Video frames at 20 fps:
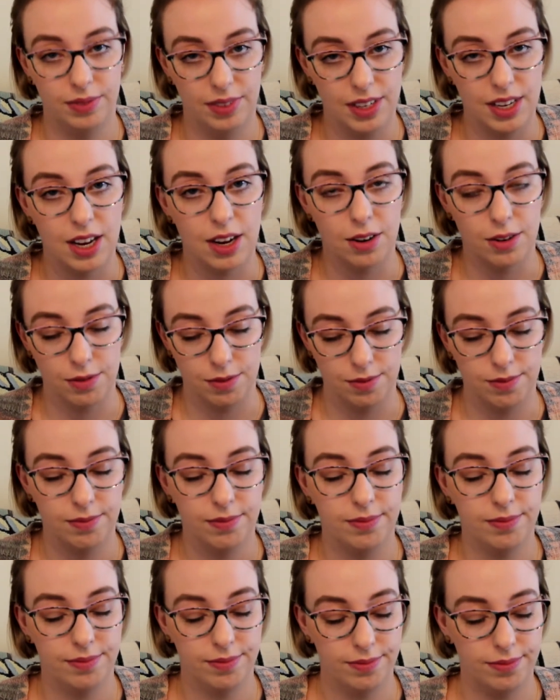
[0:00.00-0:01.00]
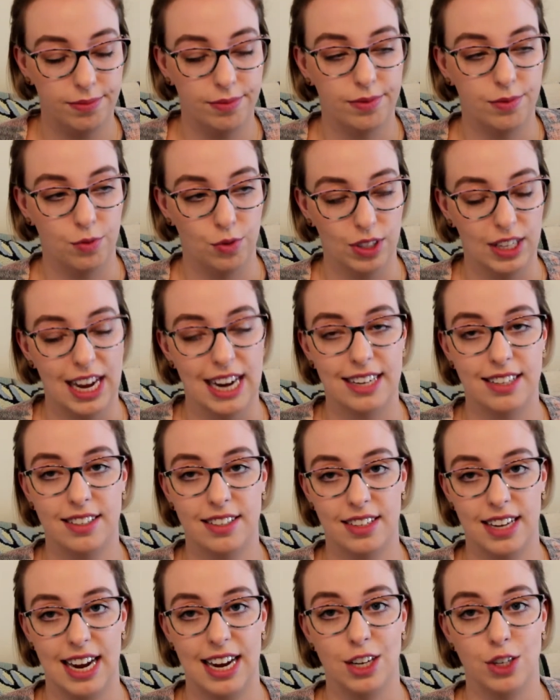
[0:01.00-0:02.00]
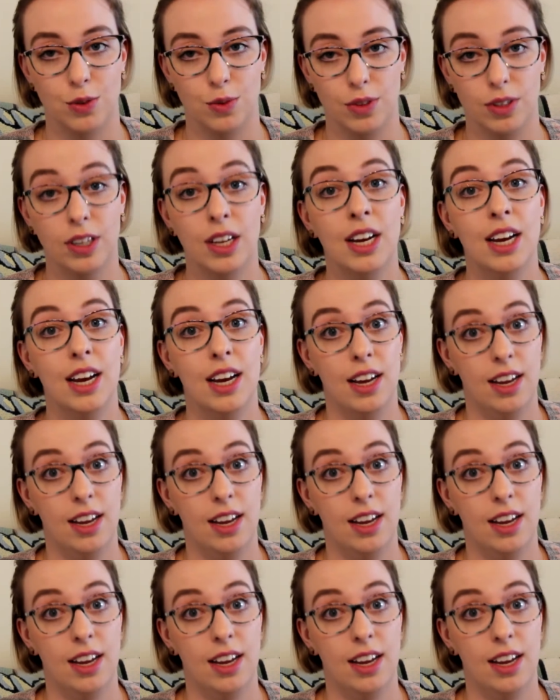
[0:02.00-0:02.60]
you know, relaxed, casual